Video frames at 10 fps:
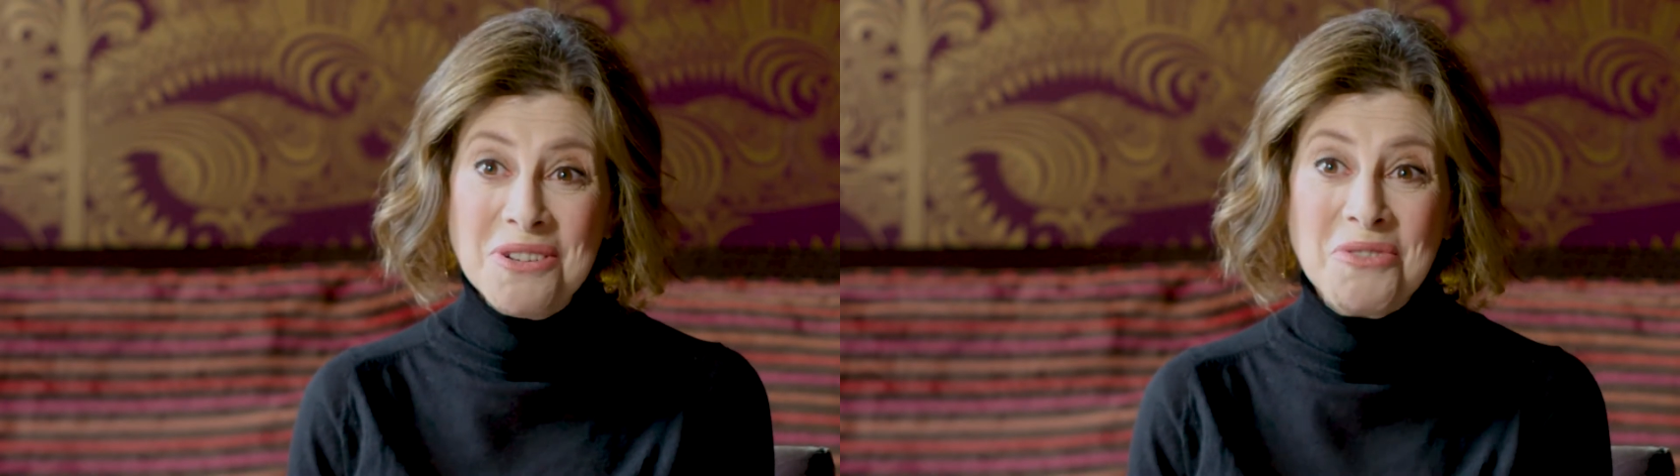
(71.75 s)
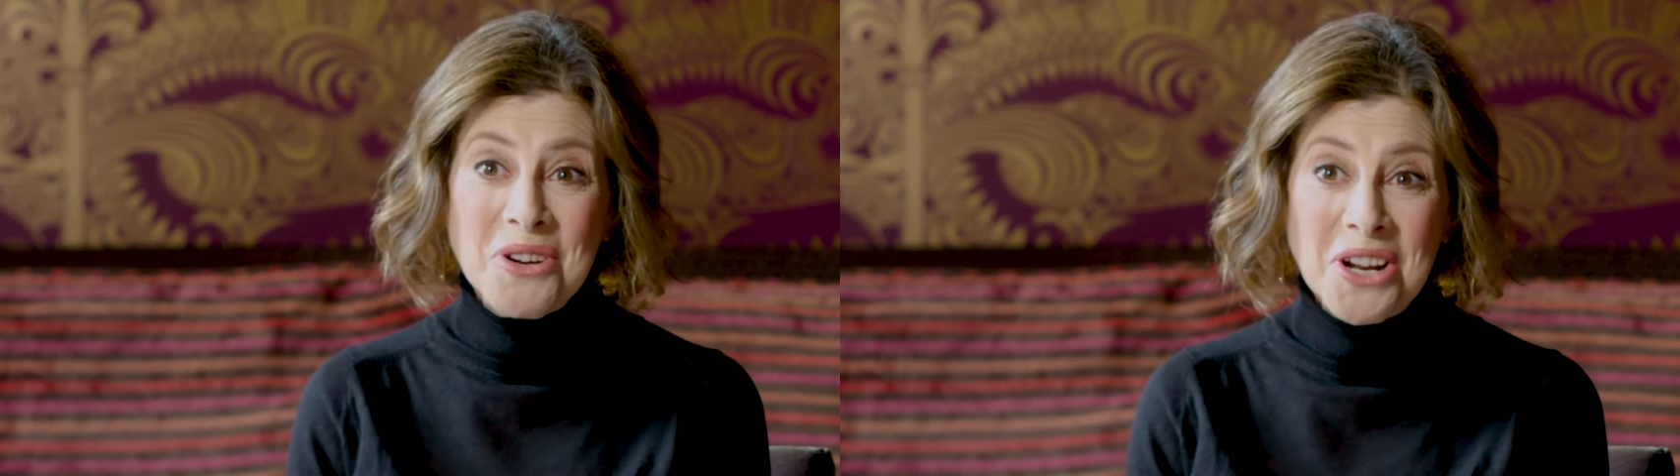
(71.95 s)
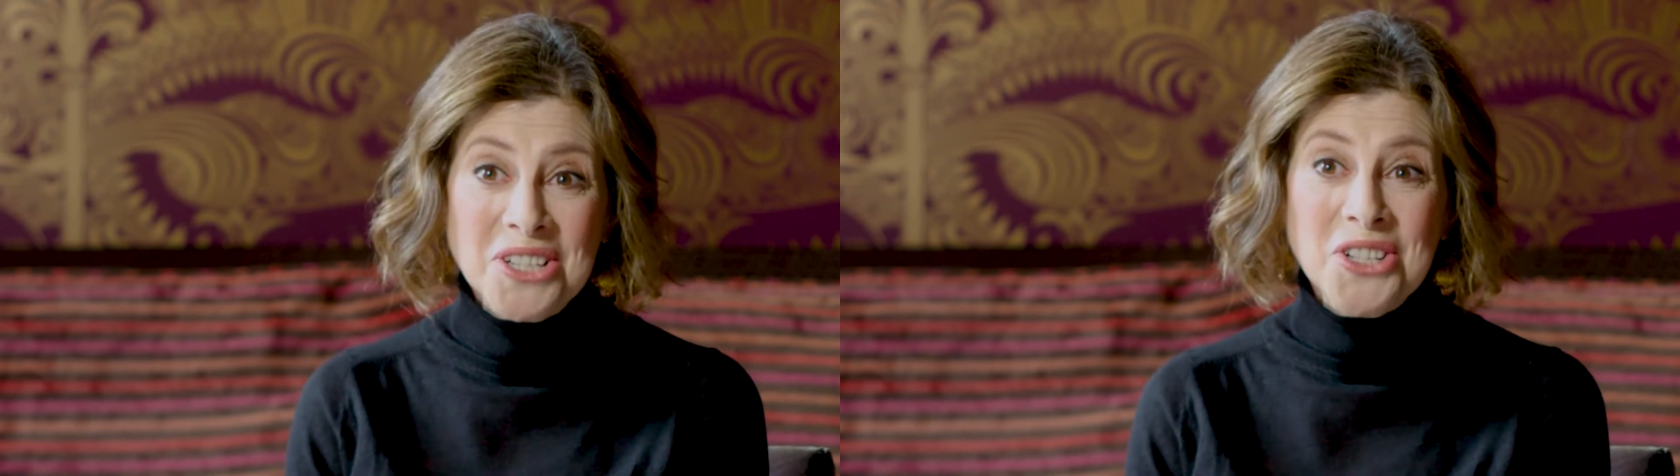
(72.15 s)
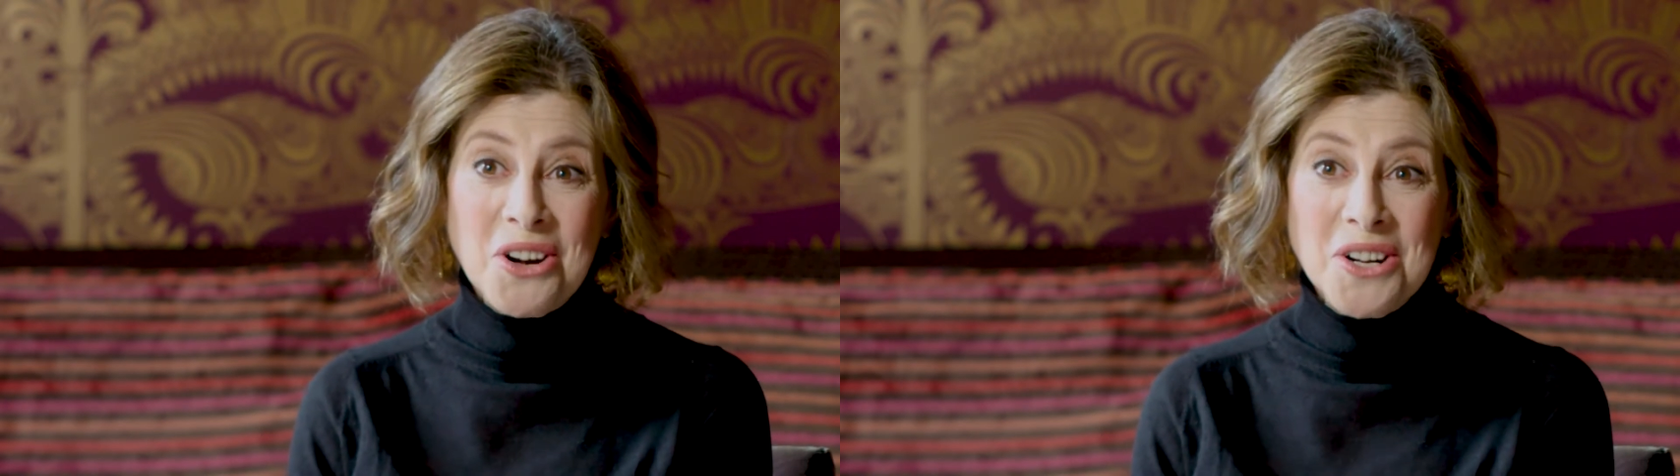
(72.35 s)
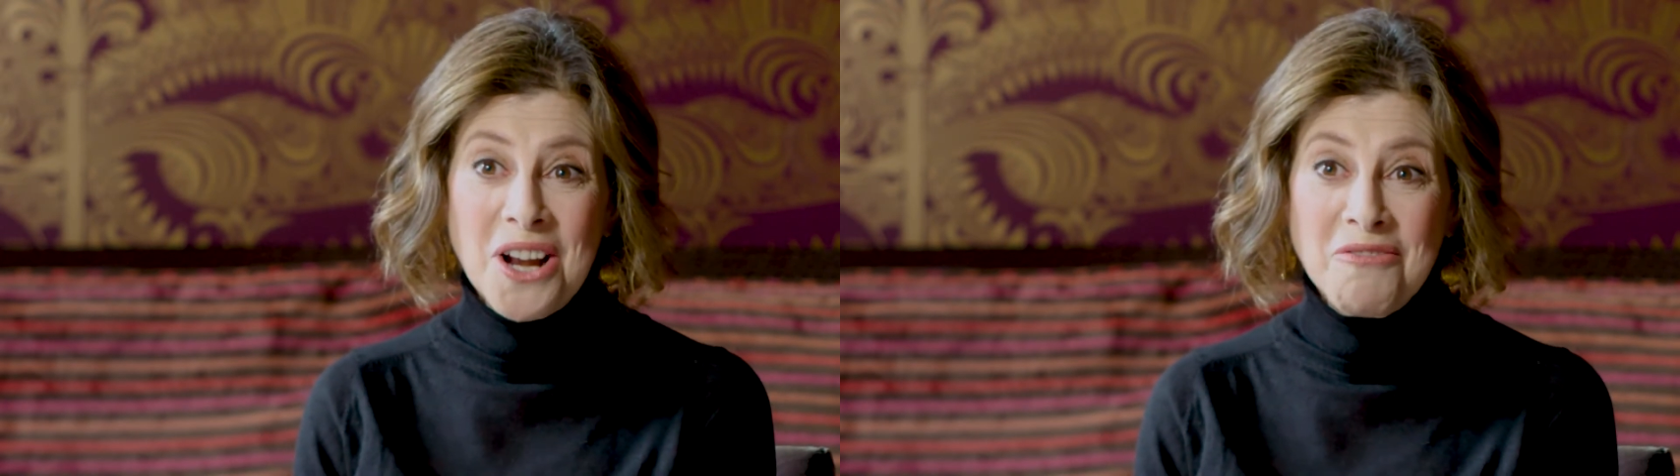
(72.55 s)
if you're going to
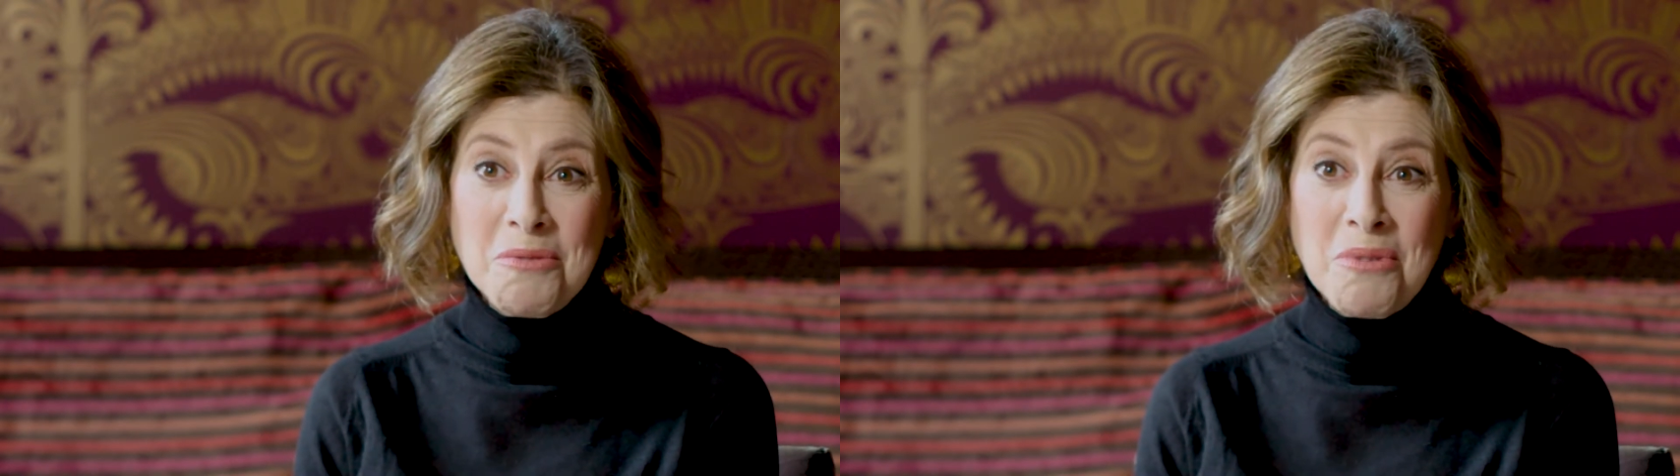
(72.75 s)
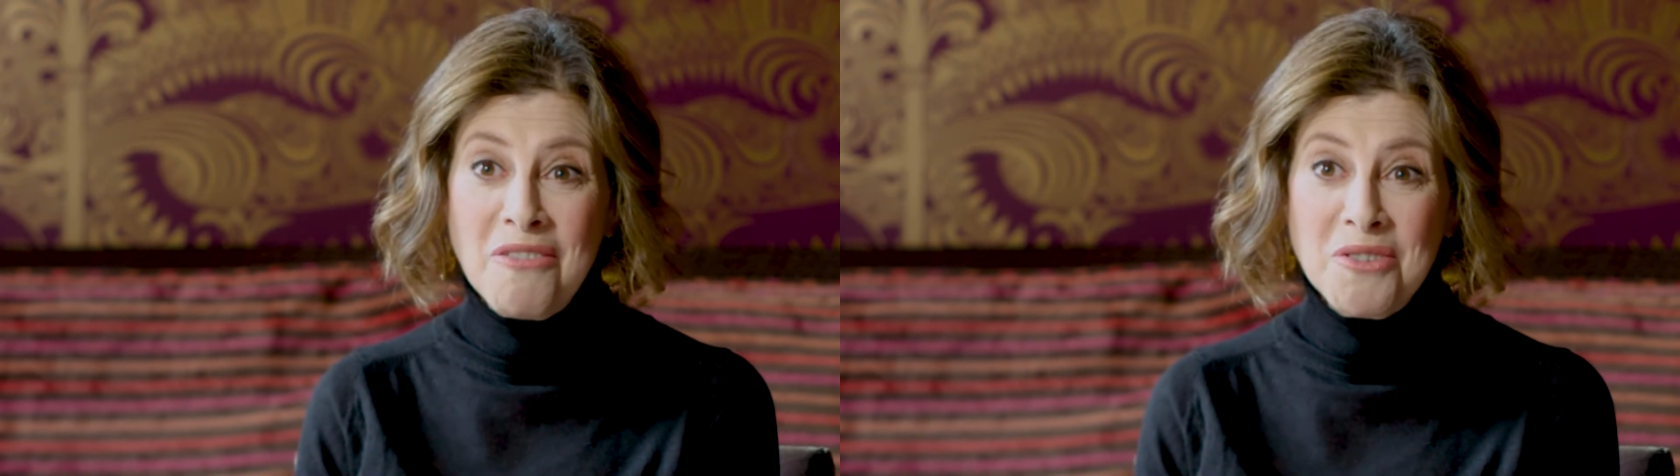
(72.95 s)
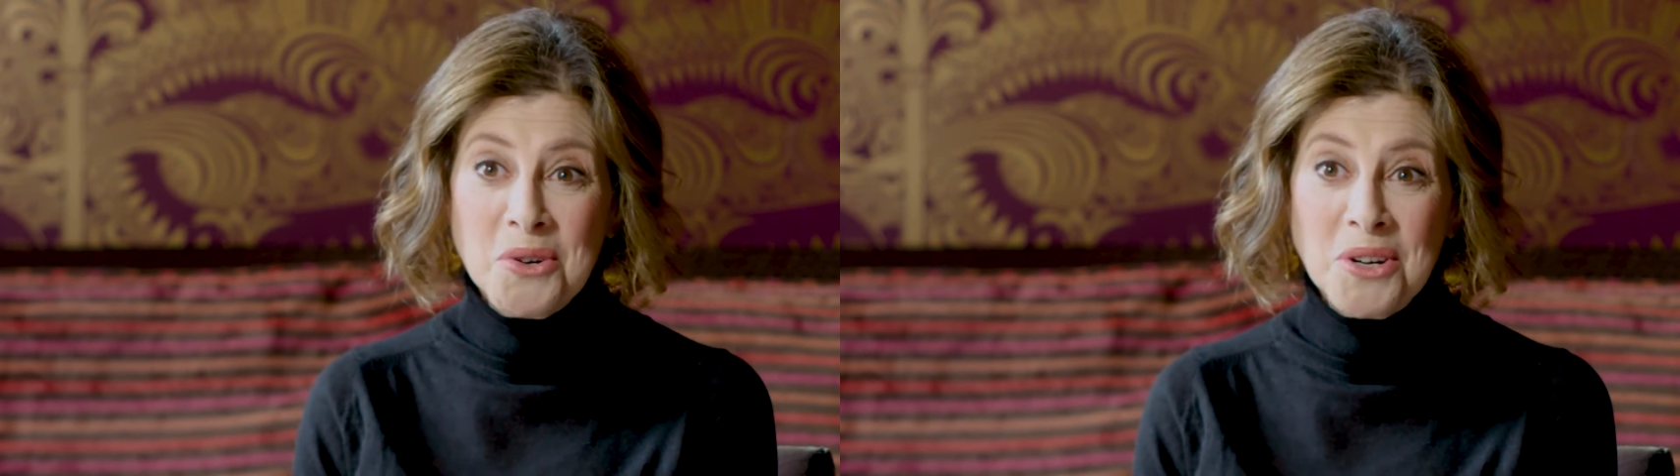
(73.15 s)
start a not-for-profit